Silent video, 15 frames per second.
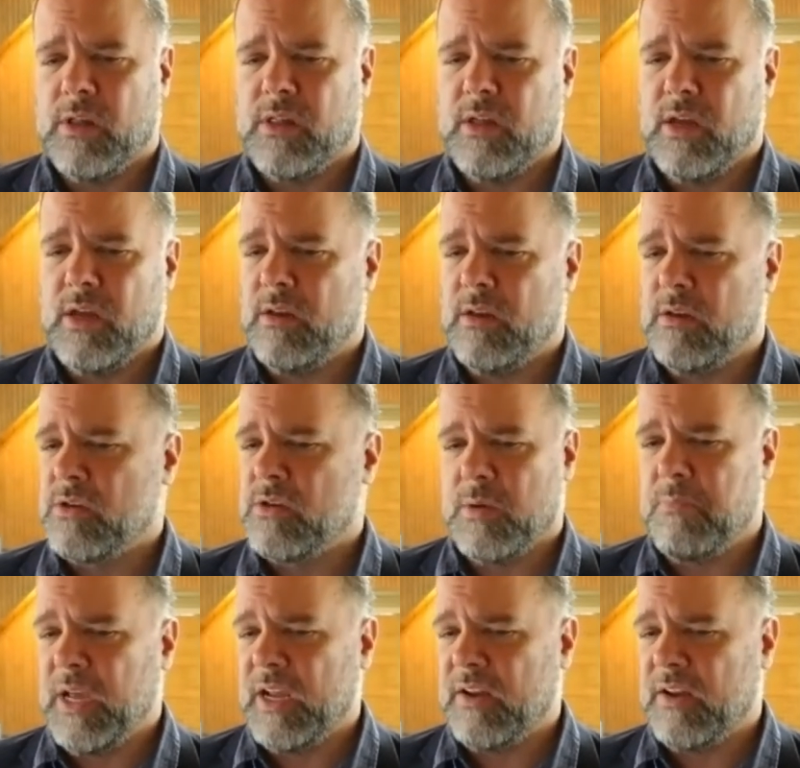in terms
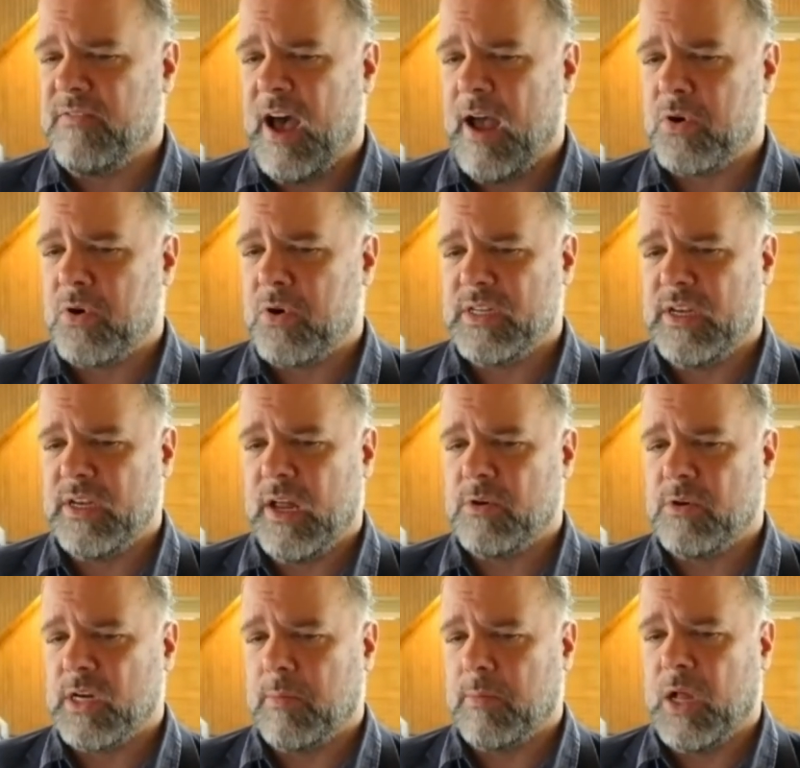of big five personality,
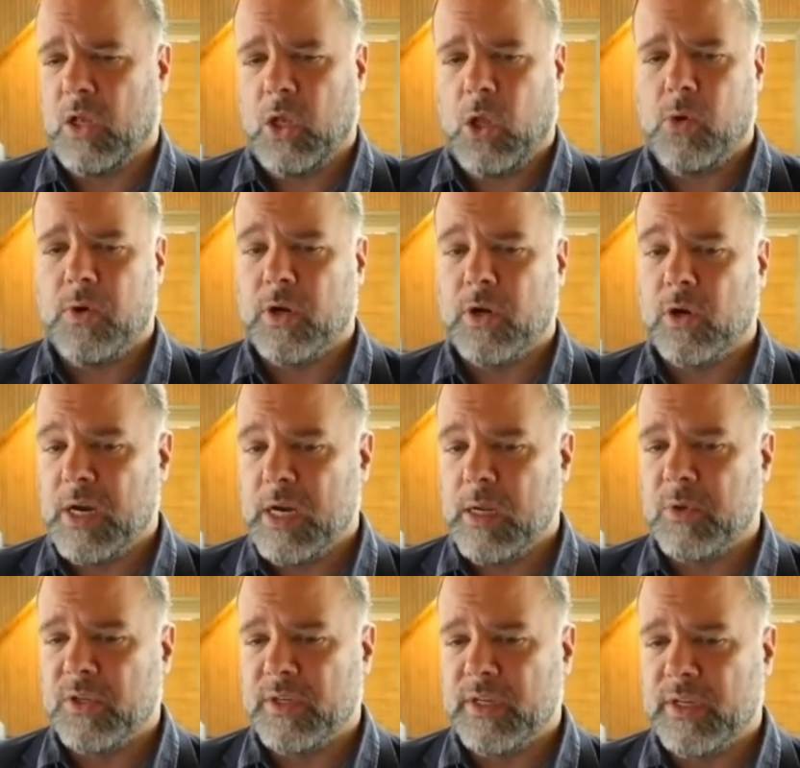we're talking about low
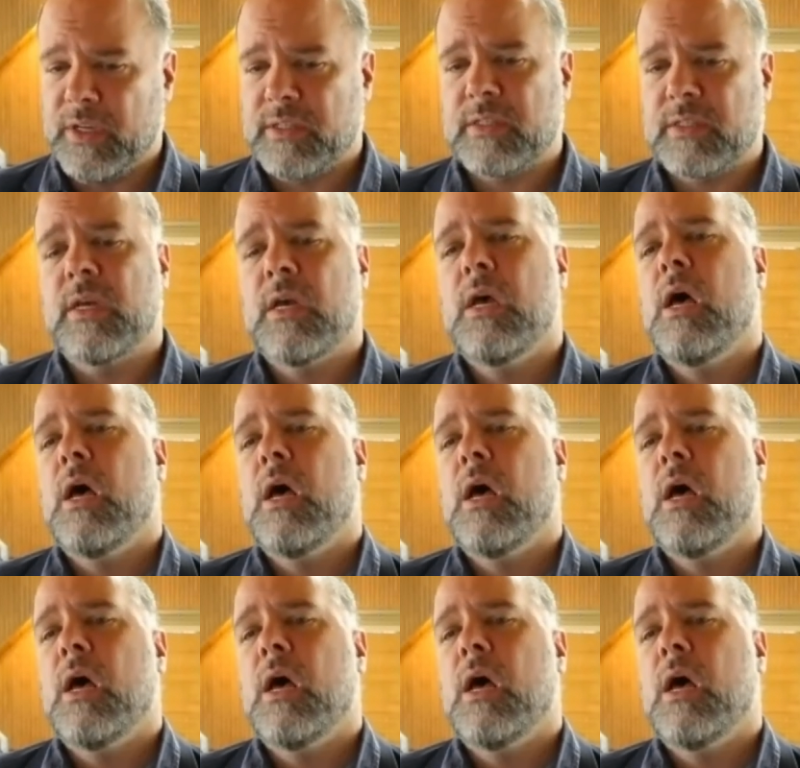agreeableness.